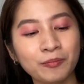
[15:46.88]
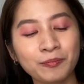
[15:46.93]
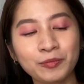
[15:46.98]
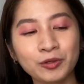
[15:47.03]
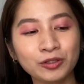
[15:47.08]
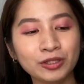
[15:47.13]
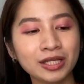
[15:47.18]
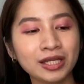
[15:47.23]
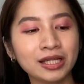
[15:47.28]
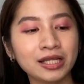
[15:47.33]

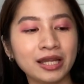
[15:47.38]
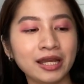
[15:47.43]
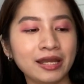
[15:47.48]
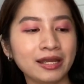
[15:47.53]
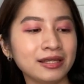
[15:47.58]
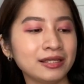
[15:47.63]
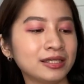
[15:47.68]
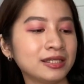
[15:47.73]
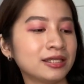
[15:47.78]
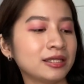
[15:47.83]
Beauty
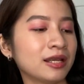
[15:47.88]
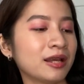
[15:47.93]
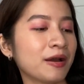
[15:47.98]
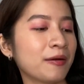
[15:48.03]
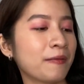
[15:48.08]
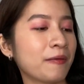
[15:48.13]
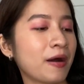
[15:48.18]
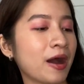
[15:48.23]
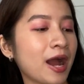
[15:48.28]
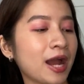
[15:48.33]
Glaze
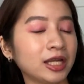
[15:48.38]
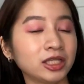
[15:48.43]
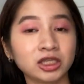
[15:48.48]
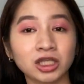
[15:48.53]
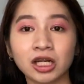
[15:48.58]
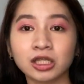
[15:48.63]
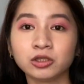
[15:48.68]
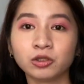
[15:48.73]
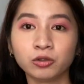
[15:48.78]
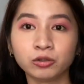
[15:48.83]

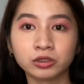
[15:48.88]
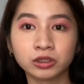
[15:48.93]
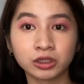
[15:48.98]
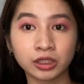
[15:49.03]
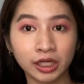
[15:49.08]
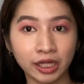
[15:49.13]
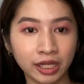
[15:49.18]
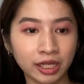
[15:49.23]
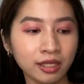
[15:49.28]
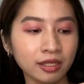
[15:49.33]
eyeshadow
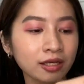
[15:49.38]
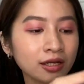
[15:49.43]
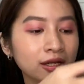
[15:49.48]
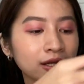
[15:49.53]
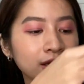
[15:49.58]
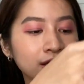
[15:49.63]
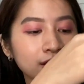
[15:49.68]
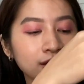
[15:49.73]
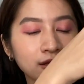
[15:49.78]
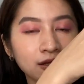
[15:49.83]
tray.
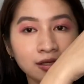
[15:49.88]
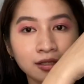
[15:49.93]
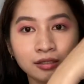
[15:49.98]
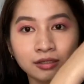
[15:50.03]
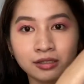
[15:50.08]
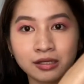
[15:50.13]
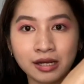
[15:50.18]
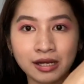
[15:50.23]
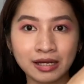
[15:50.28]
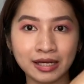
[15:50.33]
And
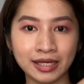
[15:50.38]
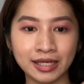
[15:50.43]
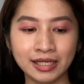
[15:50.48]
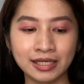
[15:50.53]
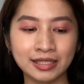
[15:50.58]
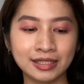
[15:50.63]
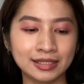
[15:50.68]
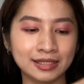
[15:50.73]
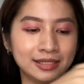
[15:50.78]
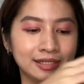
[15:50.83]

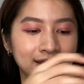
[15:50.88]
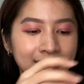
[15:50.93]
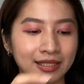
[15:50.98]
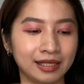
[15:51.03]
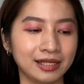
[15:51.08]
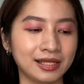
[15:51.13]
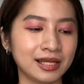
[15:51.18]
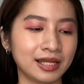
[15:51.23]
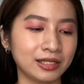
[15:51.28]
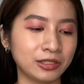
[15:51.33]
guys,
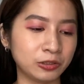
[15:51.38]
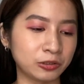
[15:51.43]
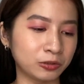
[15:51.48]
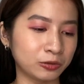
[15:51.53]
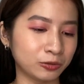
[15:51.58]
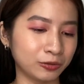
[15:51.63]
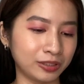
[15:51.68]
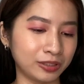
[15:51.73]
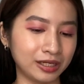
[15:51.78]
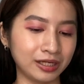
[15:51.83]
tignan nyo
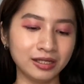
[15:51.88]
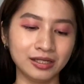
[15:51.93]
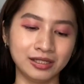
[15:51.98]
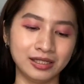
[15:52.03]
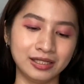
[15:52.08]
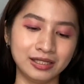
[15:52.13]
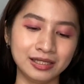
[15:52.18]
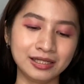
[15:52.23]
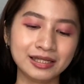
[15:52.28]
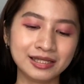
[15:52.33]
to,
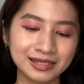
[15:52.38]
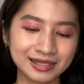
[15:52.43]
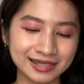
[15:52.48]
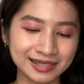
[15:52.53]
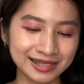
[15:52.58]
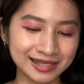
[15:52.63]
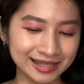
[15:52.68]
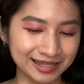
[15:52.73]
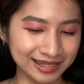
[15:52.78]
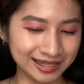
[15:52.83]

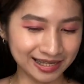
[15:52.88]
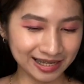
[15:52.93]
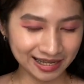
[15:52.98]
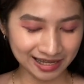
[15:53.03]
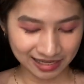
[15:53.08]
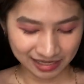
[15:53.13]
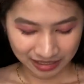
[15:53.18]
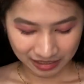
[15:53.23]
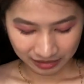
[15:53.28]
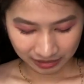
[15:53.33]
guys.
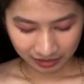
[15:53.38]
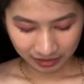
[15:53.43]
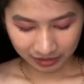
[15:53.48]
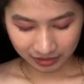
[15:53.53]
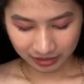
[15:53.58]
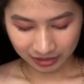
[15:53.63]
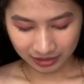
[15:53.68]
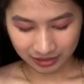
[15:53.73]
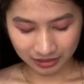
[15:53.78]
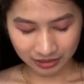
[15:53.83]

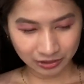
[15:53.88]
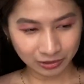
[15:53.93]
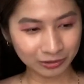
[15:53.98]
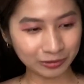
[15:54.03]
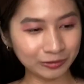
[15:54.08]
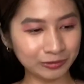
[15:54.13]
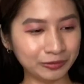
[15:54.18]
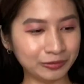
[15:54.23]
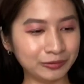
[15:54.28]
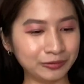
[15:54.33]
Tignan
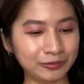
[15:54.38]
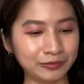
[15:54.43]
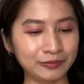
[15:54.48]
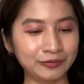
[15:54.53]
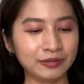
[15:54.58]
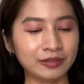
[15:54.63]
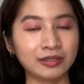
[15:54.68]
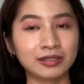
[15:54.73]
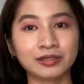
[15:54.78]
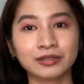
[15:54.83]
nyo.
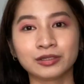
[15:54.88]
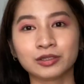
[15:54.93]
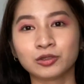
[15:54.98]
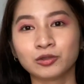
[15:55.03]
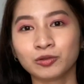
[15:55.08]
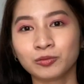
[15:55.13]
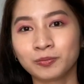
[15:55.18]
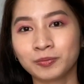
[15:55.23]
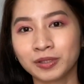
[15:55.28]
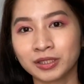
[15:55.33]

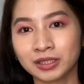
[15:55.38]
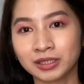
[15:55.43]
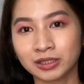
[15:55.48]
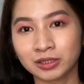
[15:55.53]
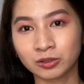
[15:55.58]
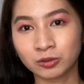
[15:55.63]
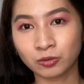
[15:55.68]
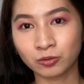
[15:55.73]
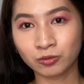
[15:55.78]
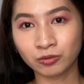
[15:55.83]
Super
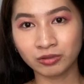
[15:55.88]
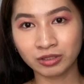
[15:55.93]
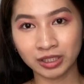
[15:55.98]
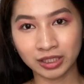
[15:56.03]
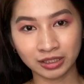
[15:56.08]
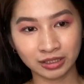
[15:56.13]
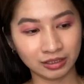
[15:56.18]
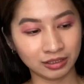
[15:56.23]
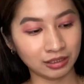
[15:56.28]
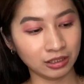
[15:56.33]

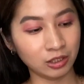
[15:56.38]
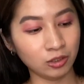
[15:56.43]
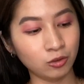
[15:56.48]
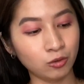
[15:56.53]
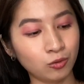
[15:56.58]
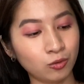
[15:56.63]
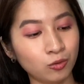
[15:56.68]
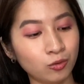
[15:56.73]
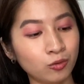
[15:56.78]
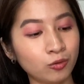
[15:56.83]
sulit
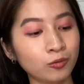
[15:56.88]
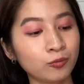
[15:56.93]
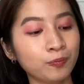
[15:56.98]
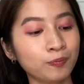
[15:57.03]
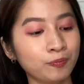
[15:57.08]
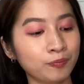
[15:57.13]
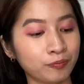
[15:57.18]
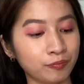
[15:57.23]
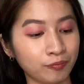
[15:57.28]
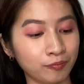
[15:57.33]
yung
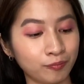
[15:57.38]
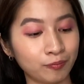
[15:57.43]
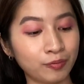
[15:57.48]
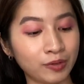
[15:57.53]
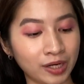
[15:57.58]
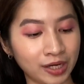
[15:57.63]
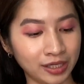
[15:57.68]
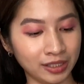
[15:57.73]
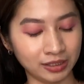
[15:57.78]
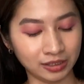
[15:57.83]

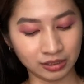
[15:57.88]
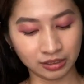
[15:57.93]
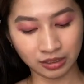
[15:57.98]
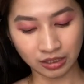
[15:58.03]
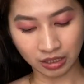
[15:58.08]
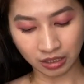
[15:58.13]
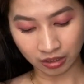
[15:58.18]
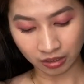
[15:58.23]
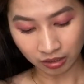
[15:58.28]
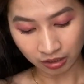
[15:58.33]
price
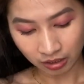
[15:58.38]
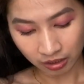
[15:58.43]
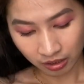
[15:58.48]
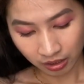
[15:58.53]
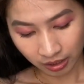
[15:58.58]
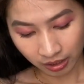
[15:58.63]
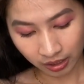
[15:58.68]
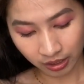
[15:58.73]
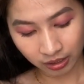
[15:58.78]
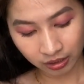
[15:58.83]
niya.
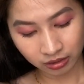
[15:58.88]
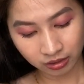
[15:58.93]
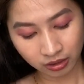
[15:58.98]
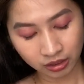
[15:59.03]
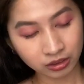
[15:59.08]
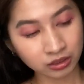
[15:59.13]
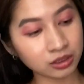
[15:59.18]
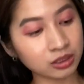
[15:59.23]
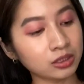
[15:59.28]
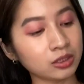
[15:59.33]
And
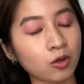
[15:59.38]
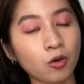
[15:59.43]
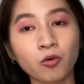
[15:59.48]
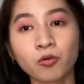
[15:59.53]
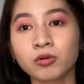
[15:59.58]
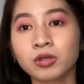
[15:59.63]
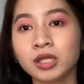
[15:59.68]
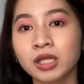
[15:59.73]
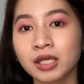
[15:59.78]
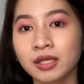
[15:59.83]
it's
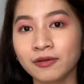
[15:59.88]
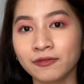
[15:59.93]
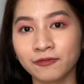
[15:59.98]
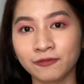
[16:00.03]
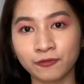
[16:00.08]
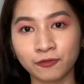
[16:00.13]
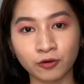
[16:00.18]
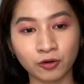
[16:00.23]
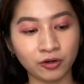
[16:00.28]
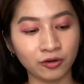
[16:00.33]
only
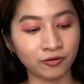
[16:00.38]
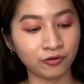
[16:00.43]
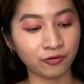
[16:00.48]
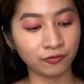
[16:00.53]
for